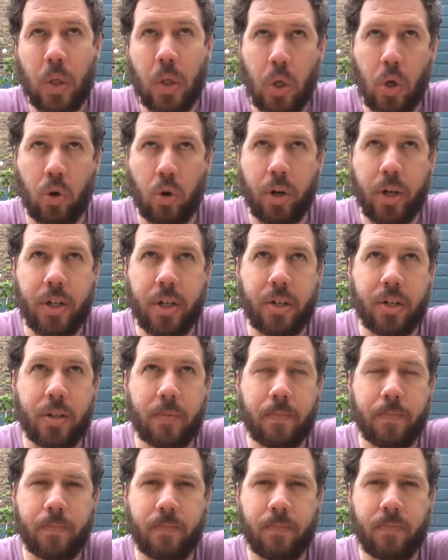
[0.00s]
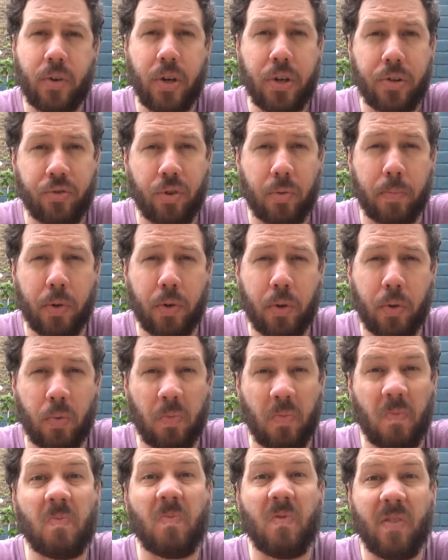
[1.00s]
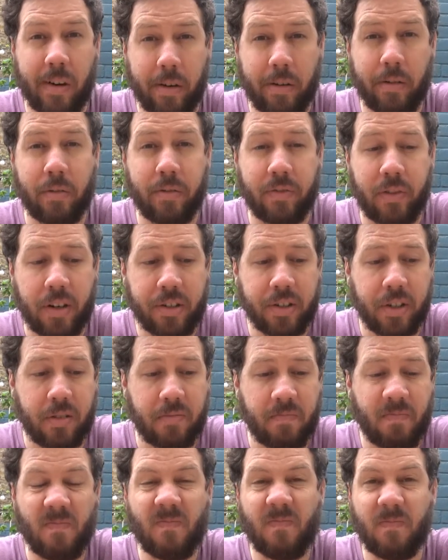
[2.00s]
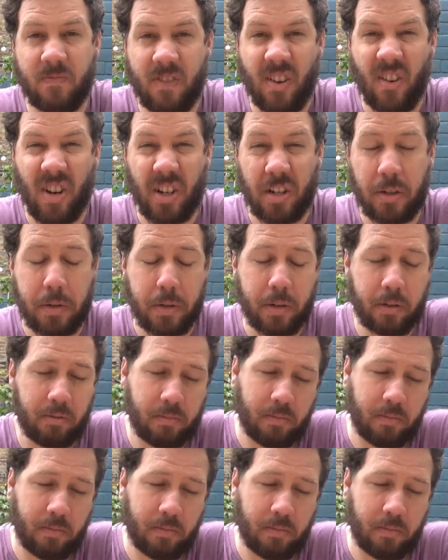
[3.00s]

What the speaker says: orange, very tropical, very refreshing, very good.